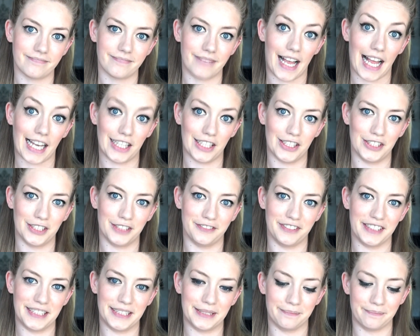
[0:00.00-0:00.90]
I love
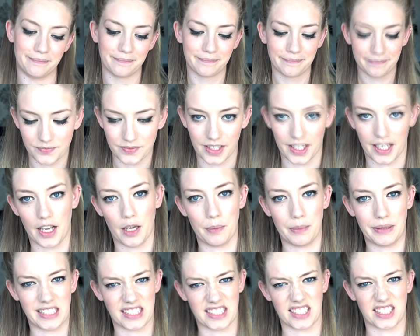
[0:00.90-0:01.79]
him. I hope he
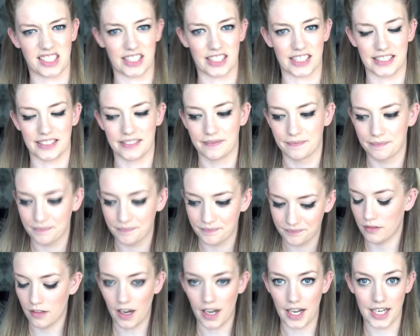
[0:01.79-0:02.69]
doesn't mind.
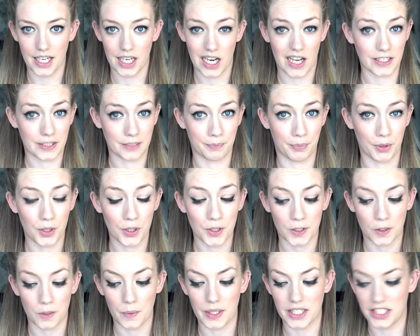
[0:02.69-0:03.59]
Right, last book,
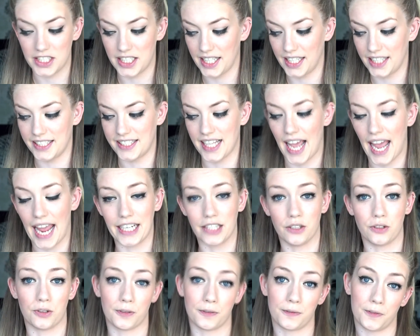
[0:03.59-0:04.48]
which is
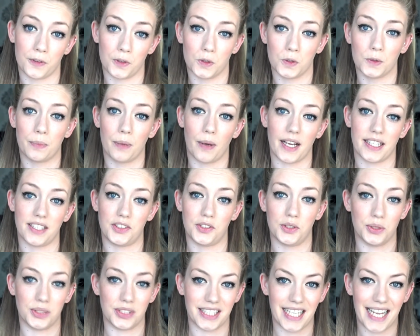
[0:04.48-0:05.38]
Angelfall by
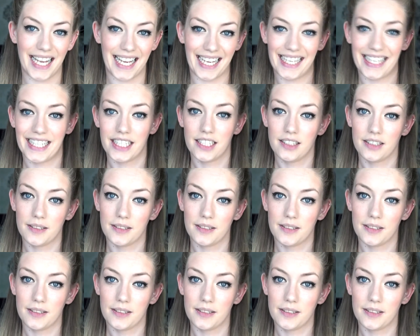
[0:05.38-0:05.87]
Susan E.